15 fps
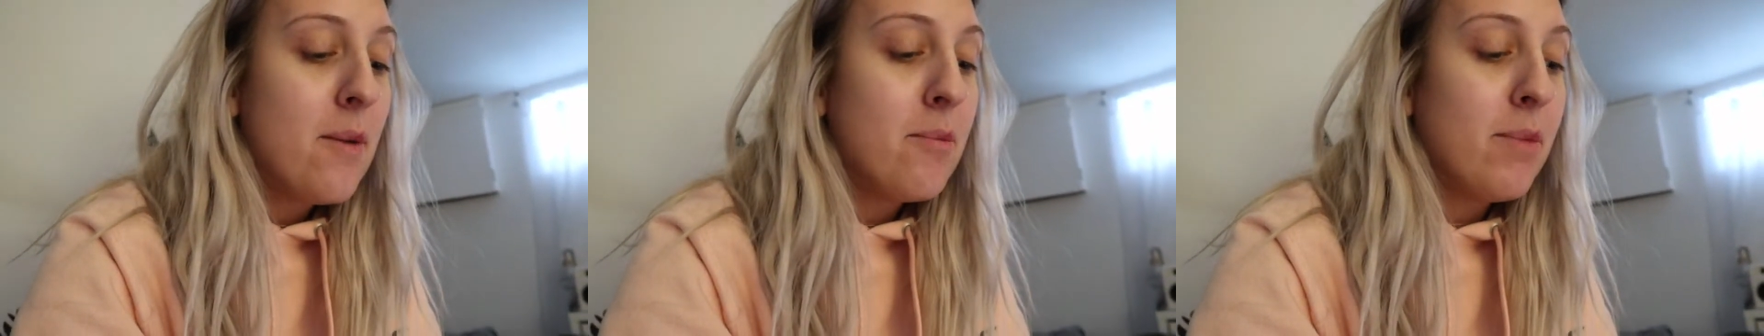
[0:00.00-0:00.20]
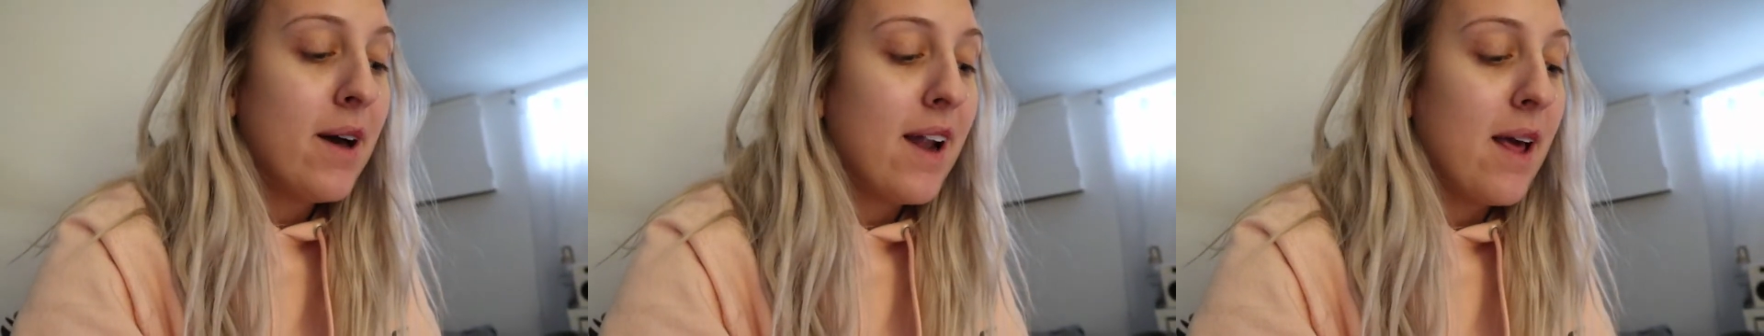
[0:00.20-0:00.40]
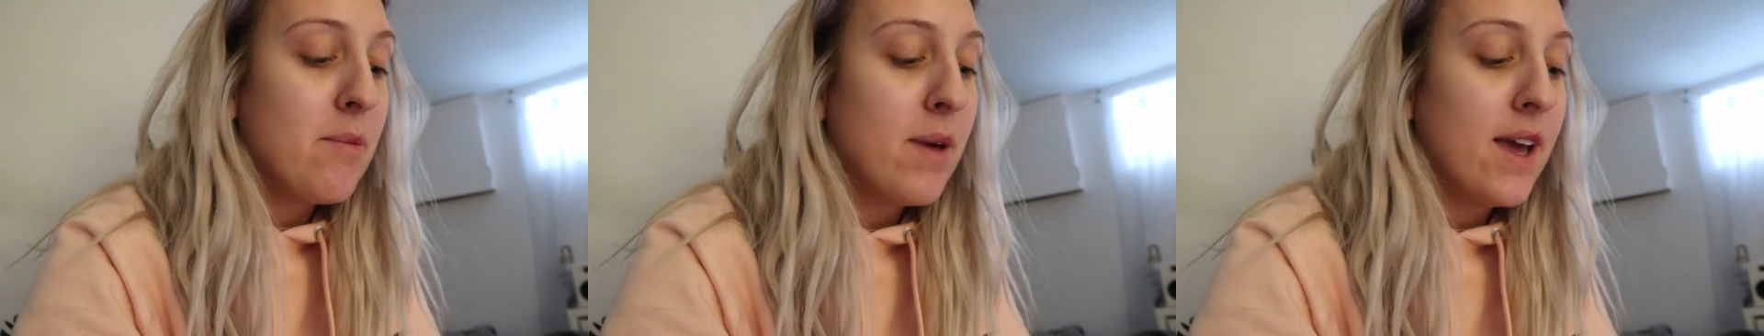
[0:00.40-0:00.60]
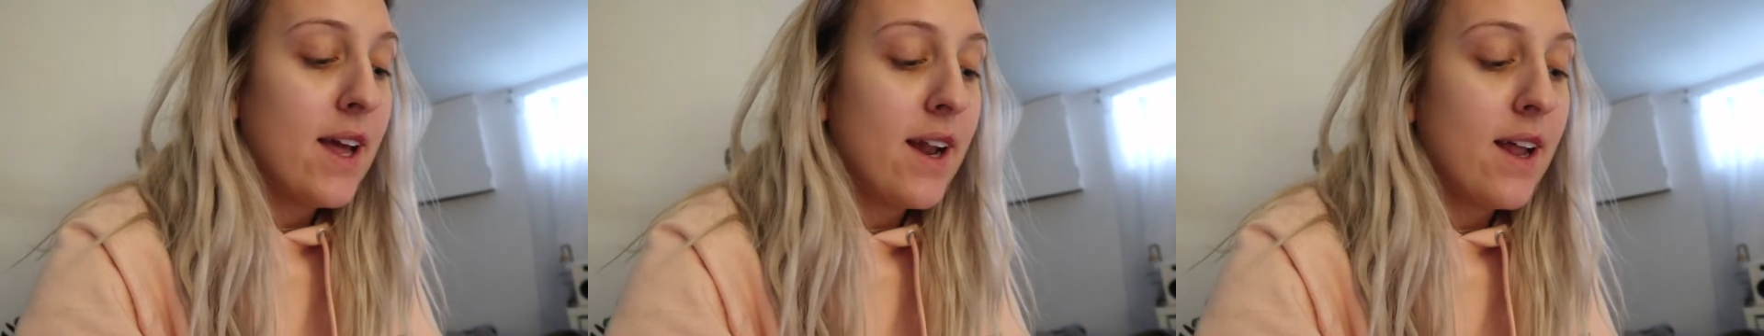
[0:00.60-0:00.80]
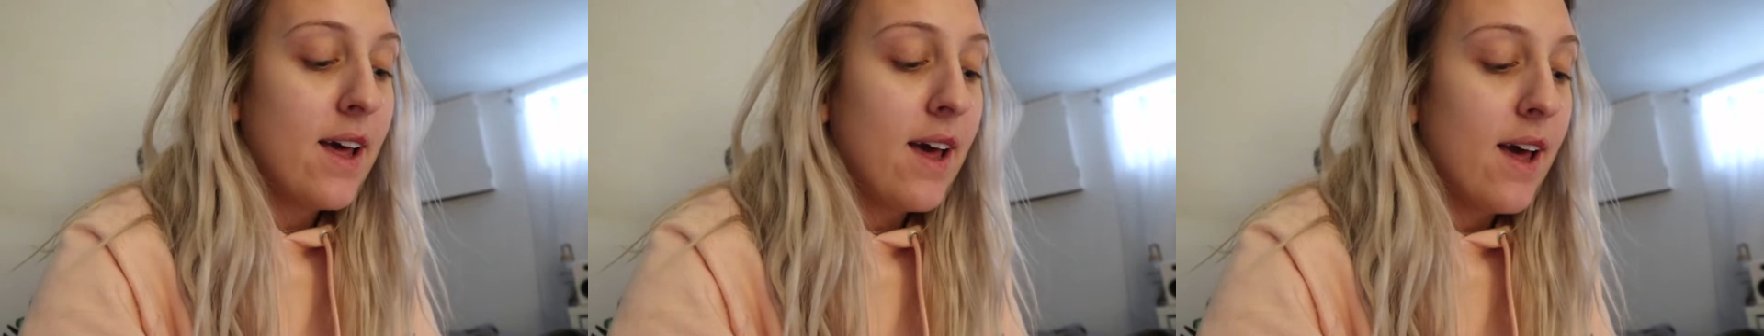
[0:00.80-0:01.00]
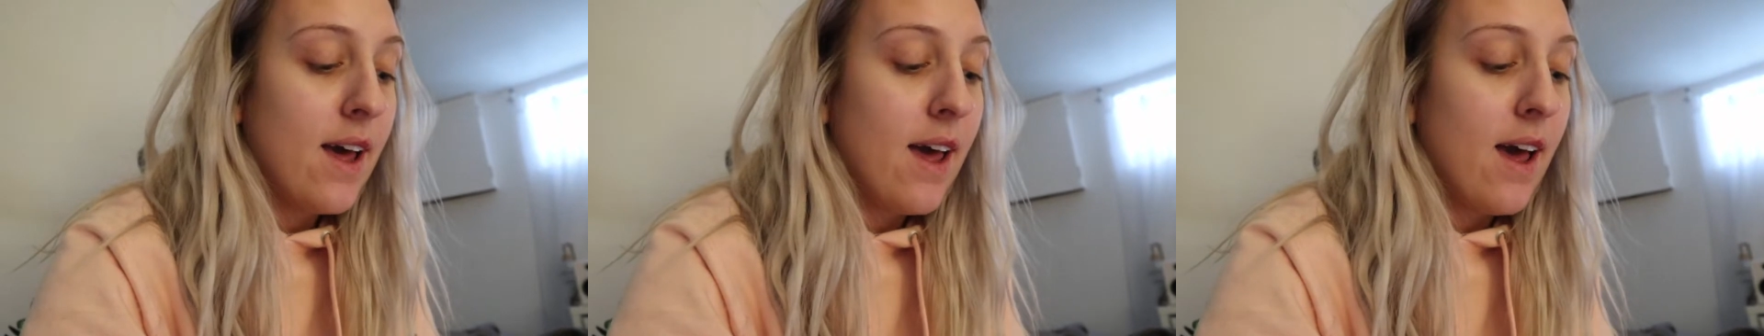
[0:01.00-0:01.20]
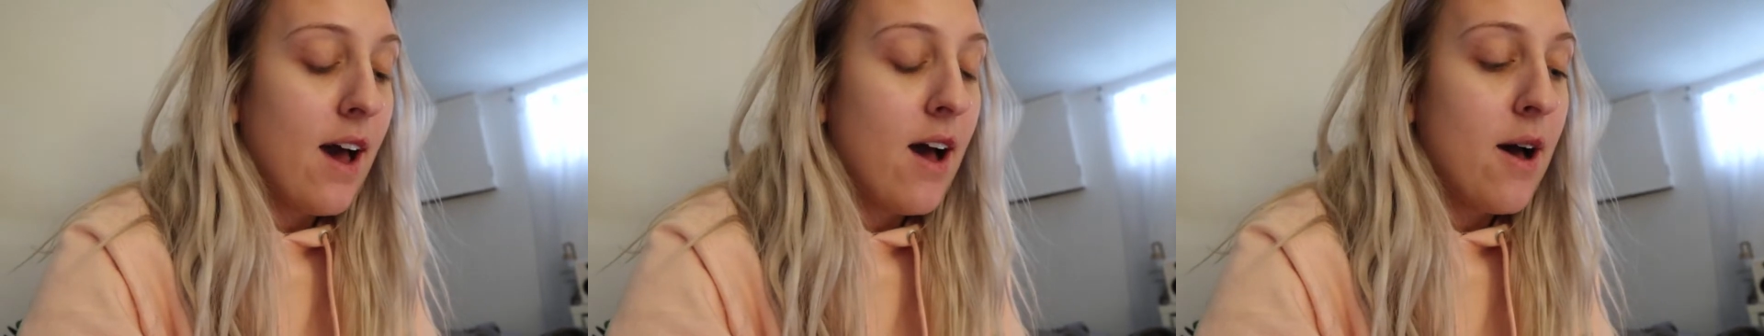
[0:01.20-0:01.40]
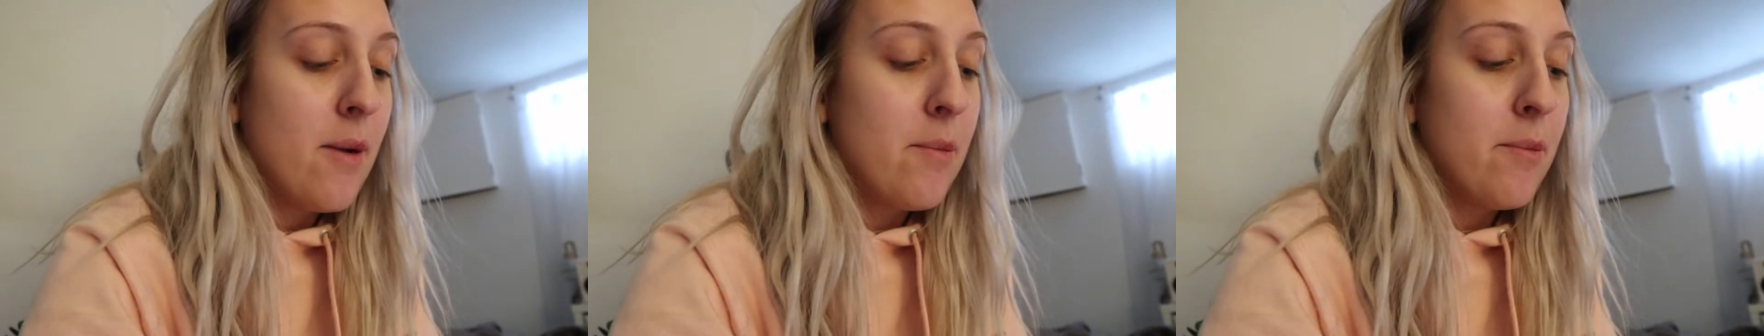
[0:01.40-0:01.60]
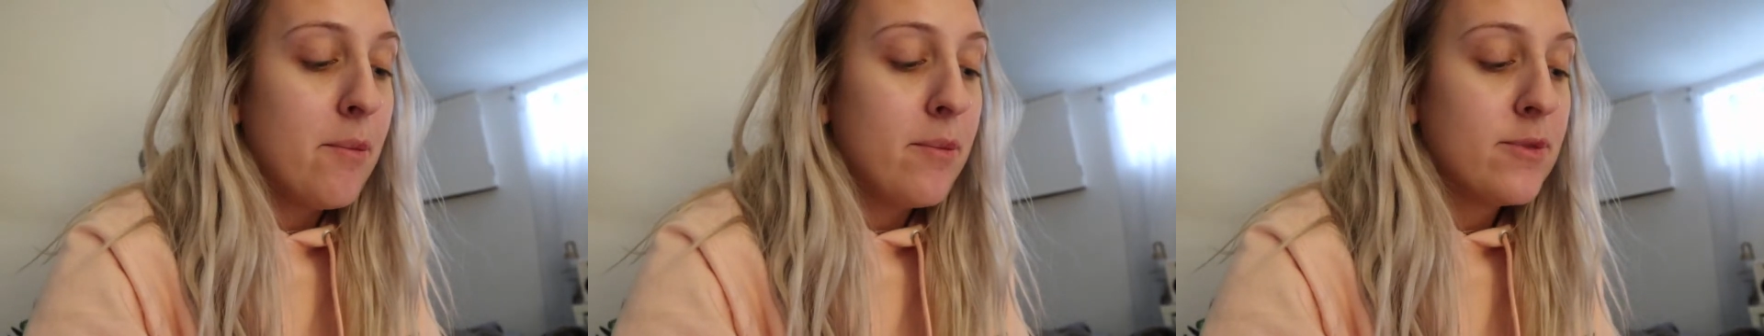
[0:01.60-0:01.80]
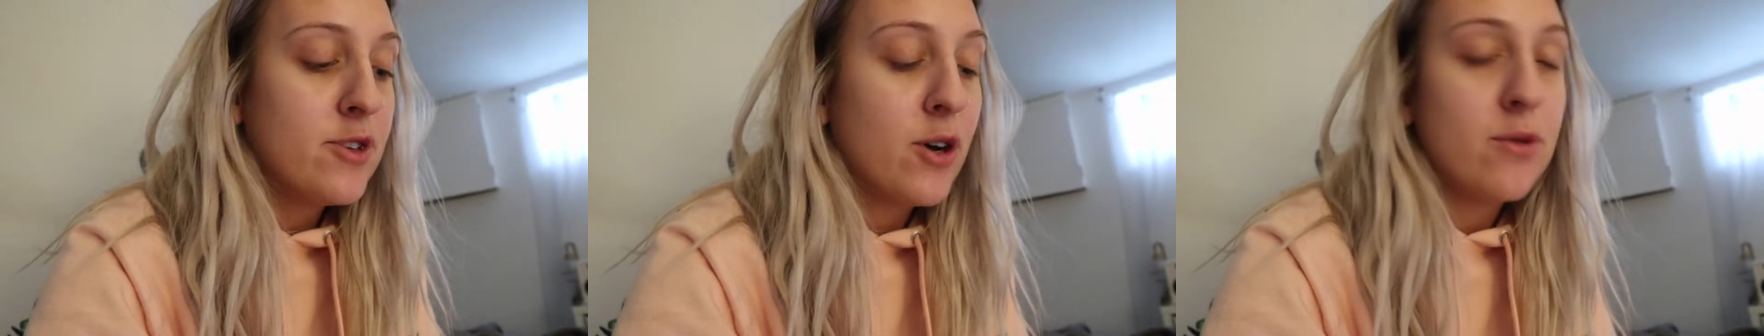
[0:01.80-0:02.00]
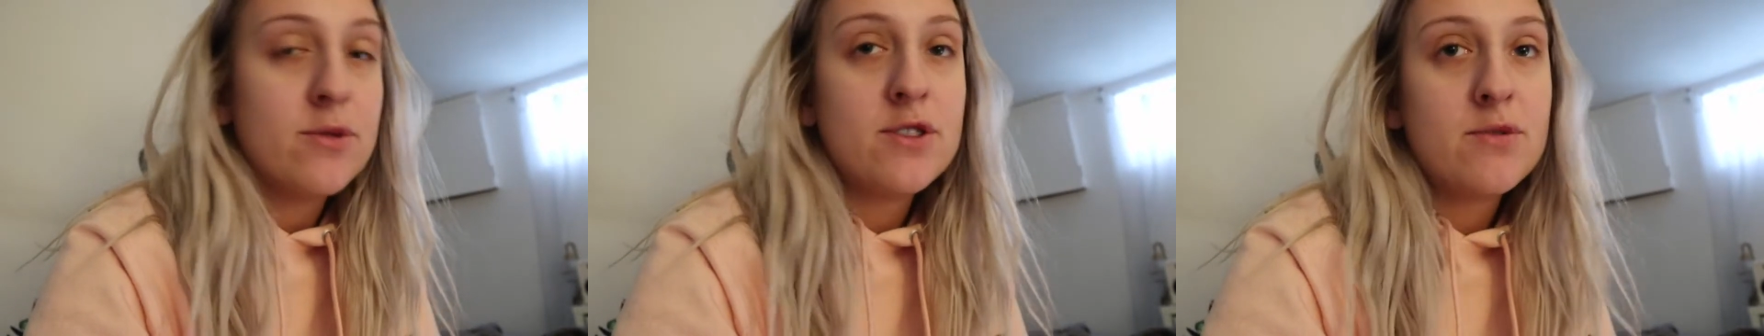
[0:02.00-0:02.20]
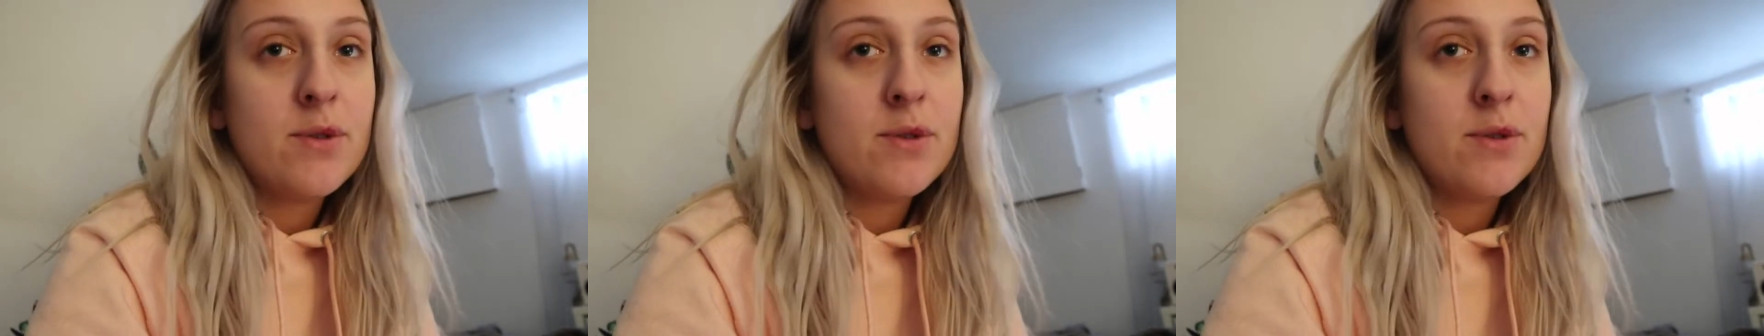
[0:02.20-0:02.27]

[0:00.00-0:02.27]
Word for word: But I made toast